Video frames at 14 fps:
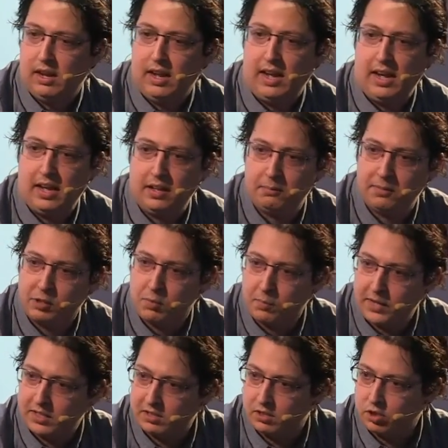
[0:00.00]
The
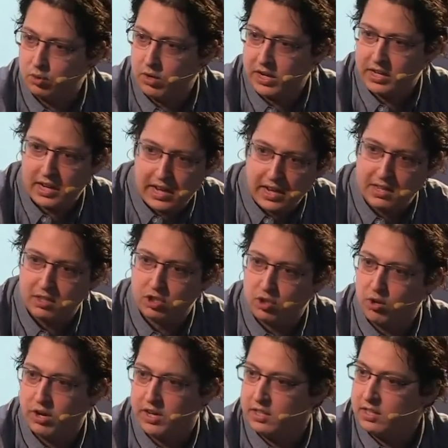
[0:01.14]
complexity is quite high, the
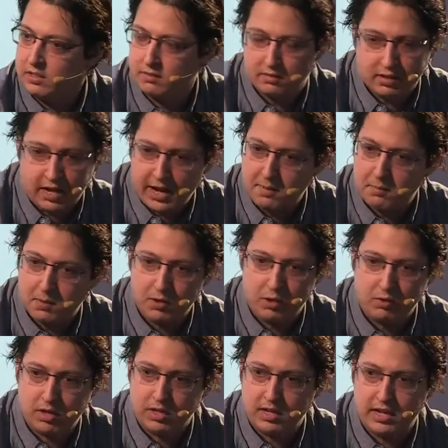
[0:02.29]
scoring time may be
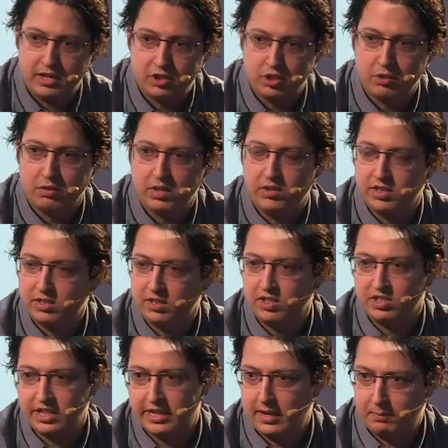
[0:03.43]
quite high, so there is
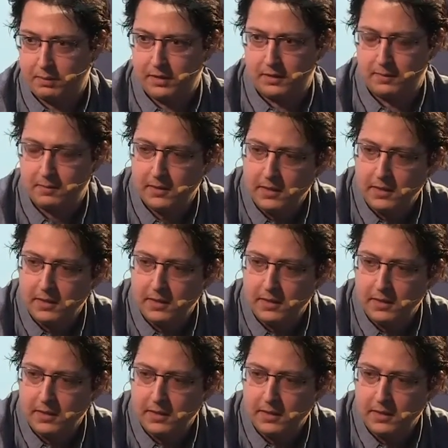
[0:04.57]
a gap there.